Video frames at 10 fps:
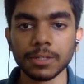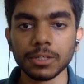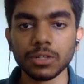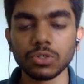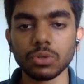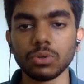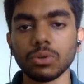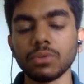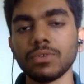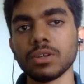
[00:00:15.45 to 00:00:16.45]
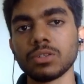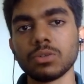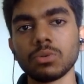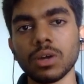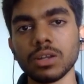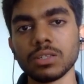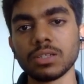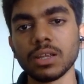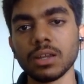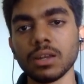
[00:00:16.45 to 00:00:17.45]
So first, to
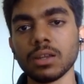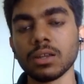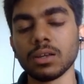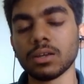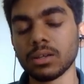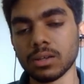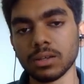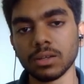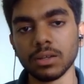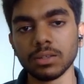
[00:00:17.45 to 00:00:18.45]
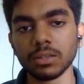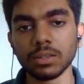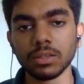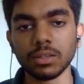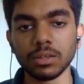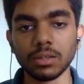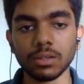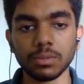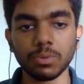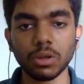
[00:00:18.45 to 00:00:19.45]
understand
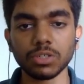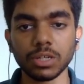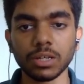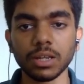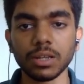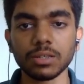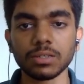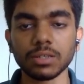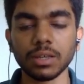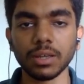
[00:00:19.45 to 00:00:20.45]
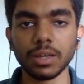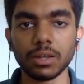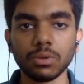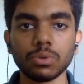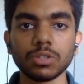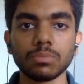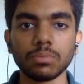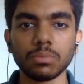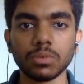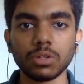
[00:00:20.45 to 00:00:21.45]
the project, let us get to know
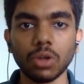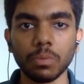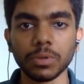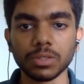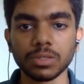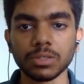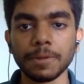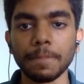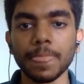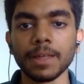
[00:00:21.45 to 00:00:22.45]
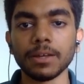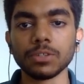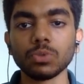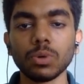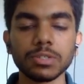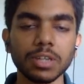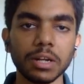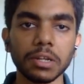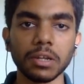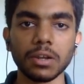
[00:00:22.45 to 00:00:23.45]
some topics. So what is
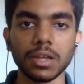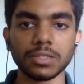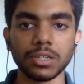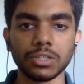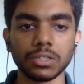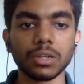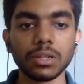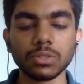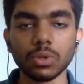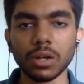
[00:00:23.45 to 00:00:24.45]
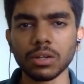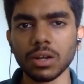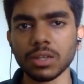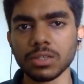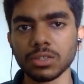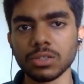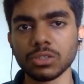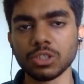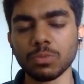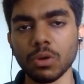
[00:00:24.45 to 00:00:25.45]
containerization? So containerization is
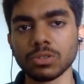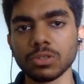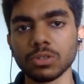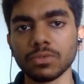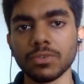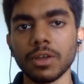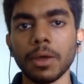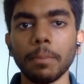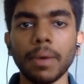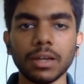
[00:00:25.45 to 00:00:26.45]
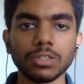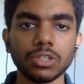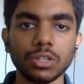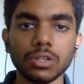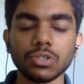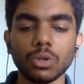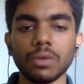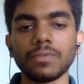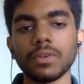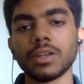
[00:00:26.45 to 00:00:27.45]
the process of packaging
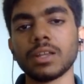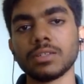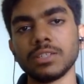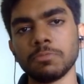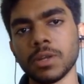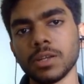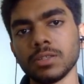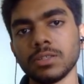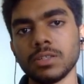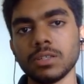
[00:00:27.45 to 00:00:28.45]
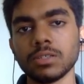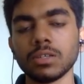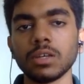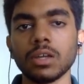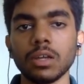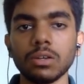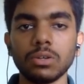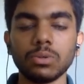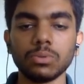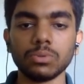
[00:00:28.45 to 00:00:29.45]
software and its dependencies
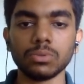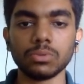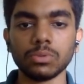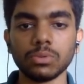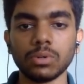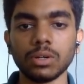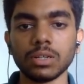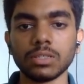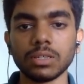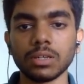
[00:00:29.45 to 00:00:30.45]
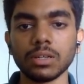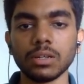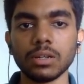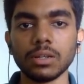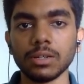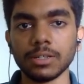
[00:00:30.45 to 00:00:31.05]
into a single